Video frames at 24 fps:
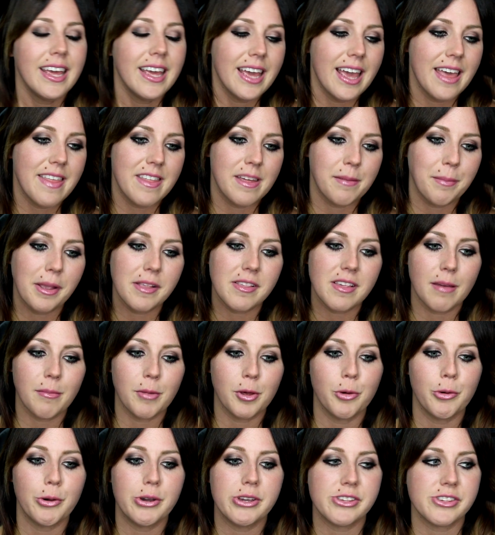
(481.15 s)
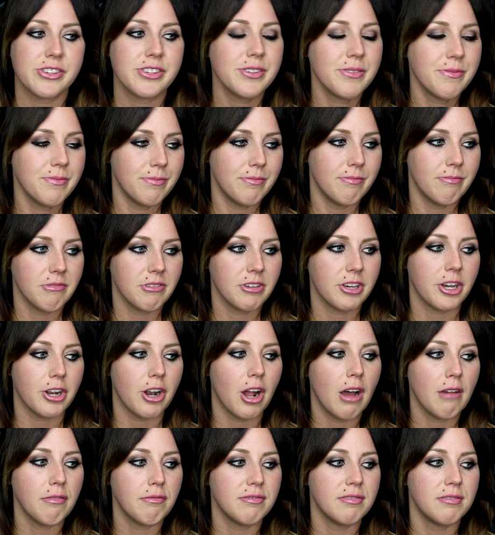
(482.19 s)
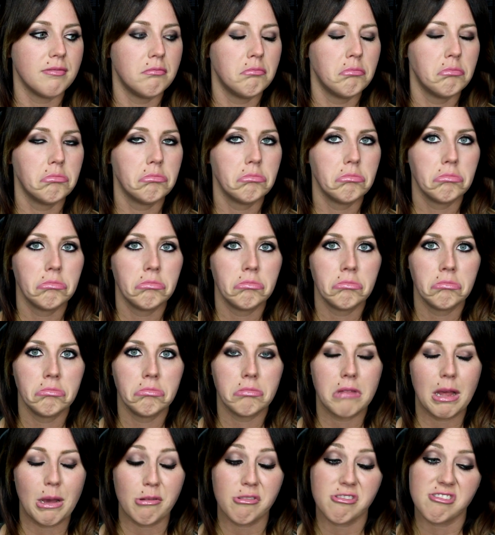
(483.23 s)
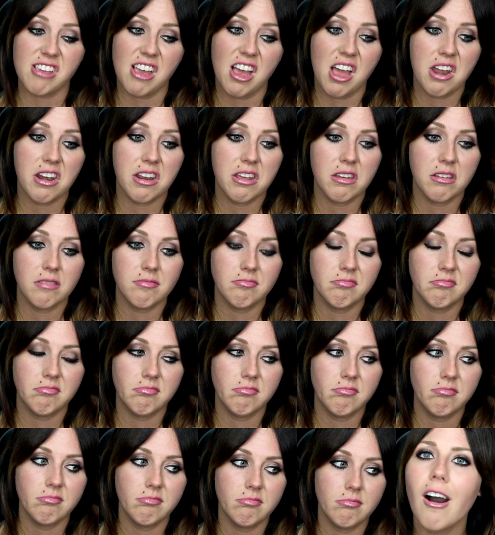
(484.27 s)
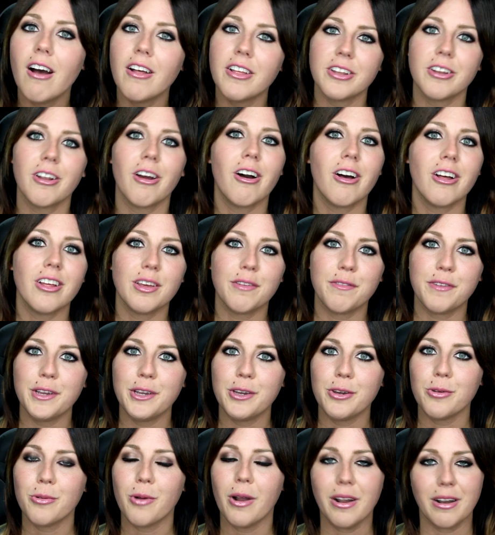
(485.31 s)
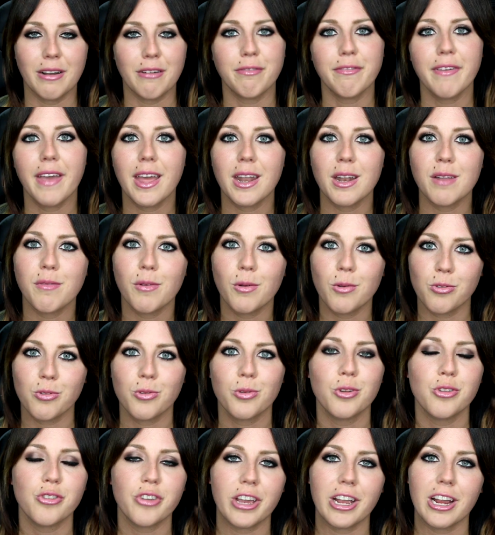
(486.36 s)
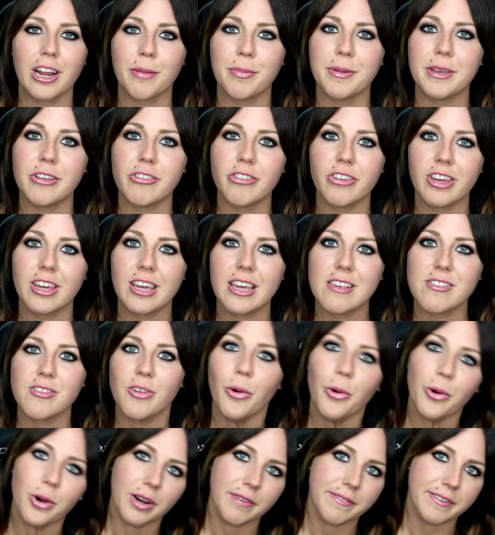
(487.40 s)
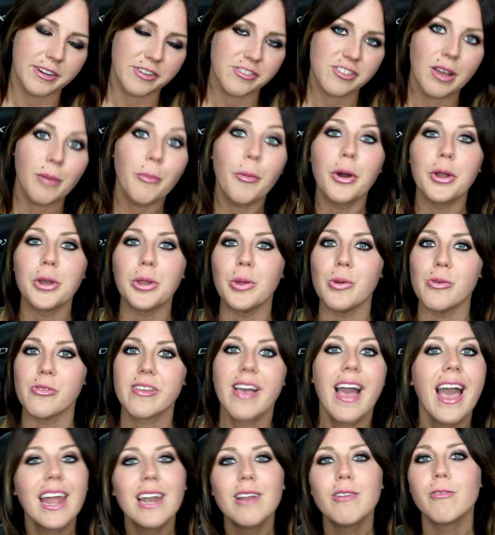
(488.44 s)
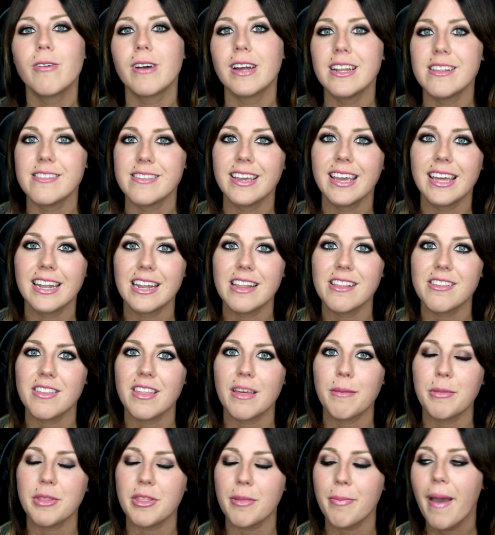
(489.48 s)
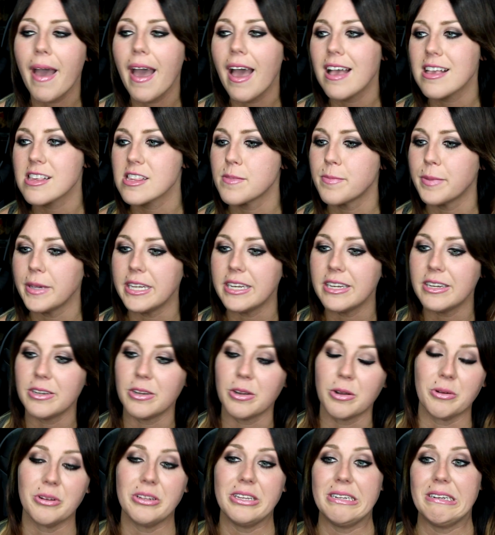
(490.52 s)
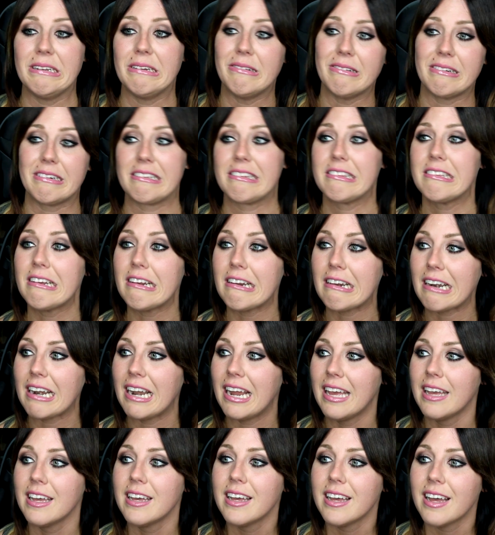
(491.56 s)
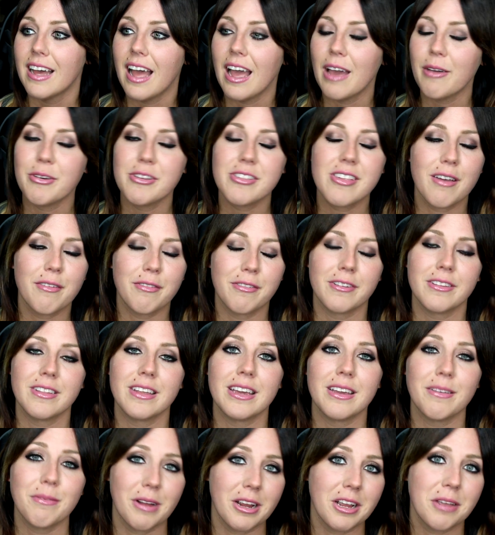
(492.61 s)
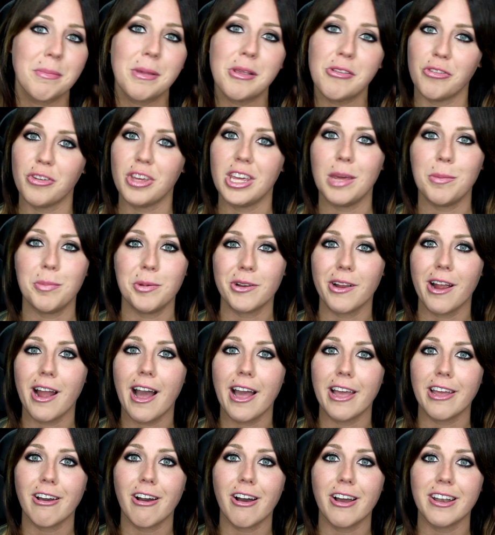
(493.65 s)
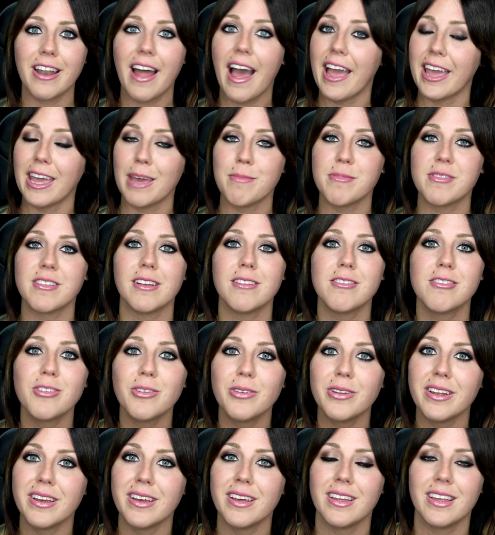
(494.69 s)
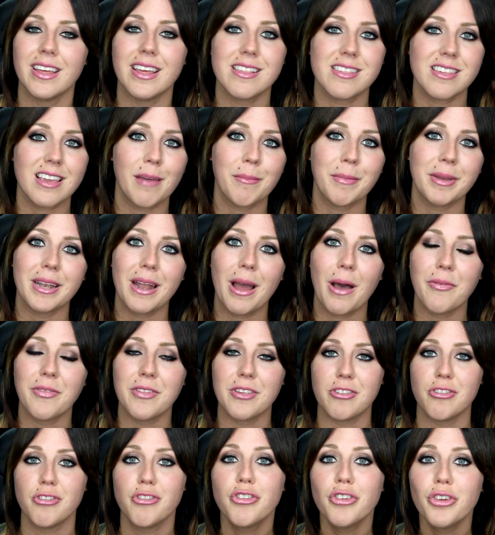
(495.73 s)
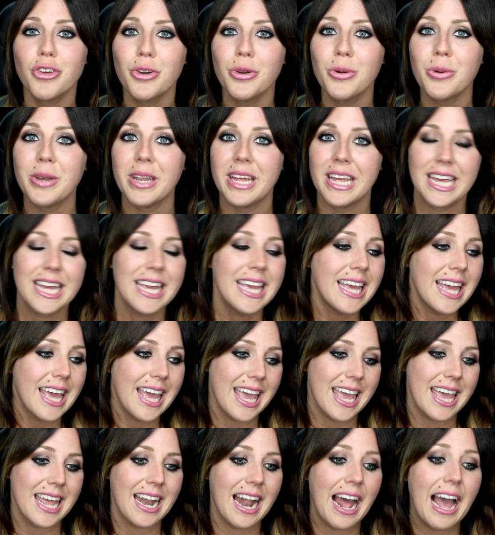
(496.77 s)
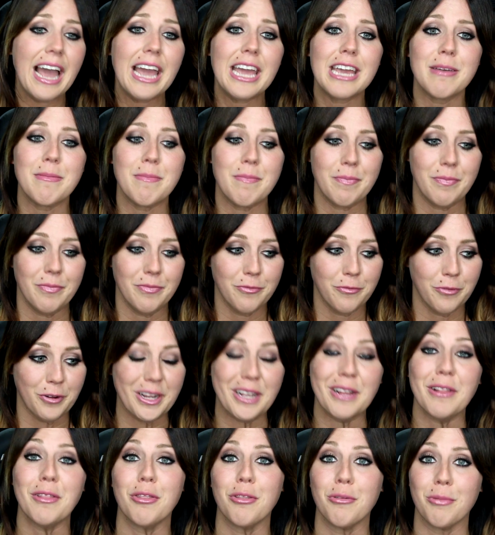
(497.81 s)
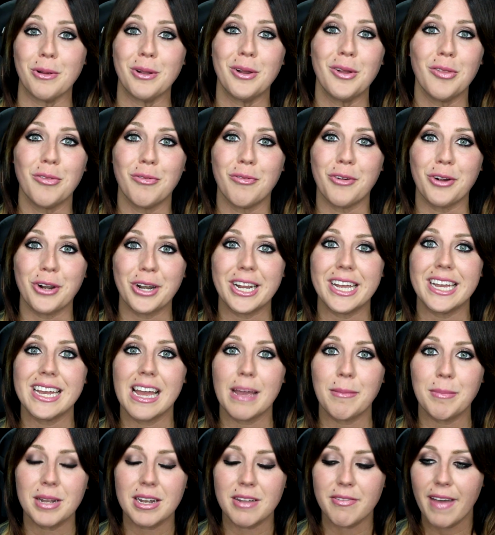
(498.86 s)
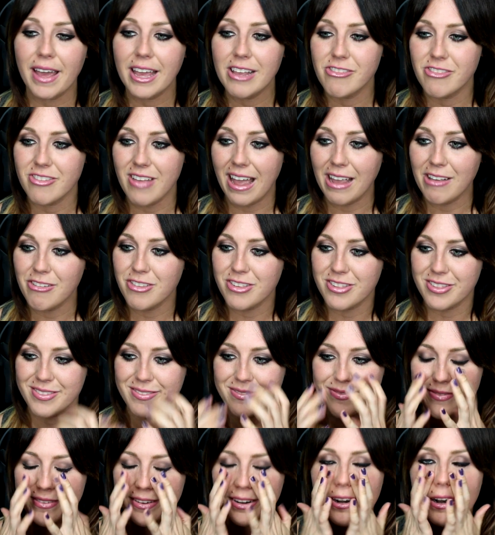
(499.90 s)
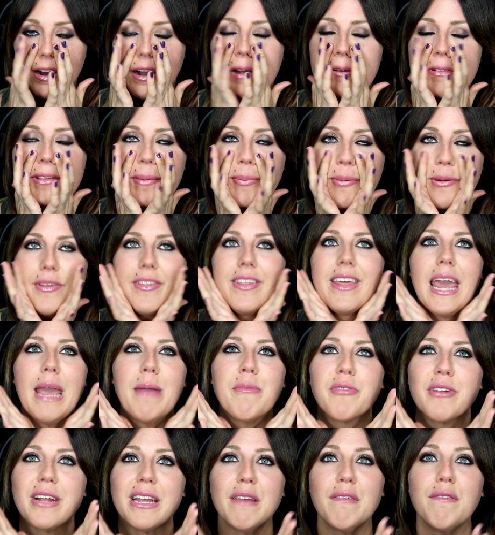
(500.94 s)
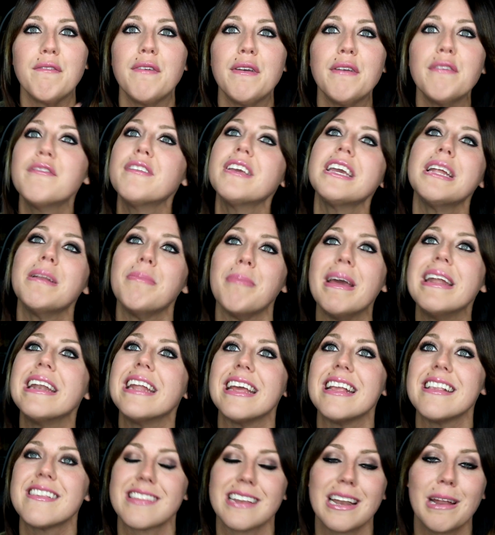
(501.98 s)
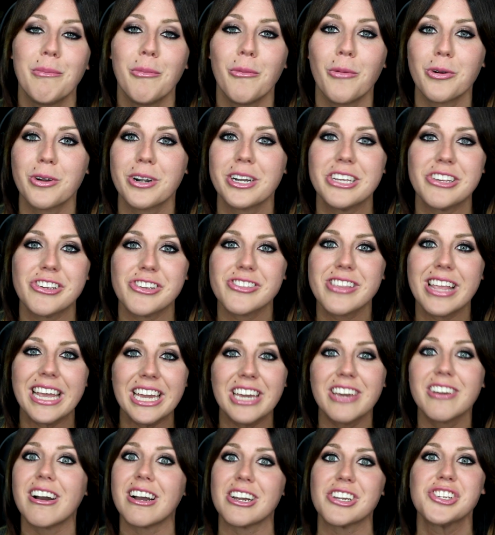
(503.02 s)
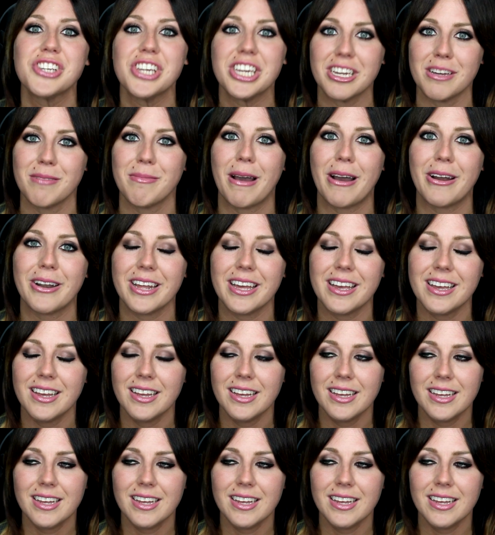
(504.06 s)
and then my demo was cut off. That was sad. All in all, if you are a fan of old school JRPGs, or if you're someone who's kind of wanted to get into them in the past but you didn't really know where to start, I would definitely recommend you keep your eye on I Am Setsuna. It's coming out this June, and I am freaking thrilled for it. I mean, if I only play the game for like 15 minutes and I'm already just like gushing about it.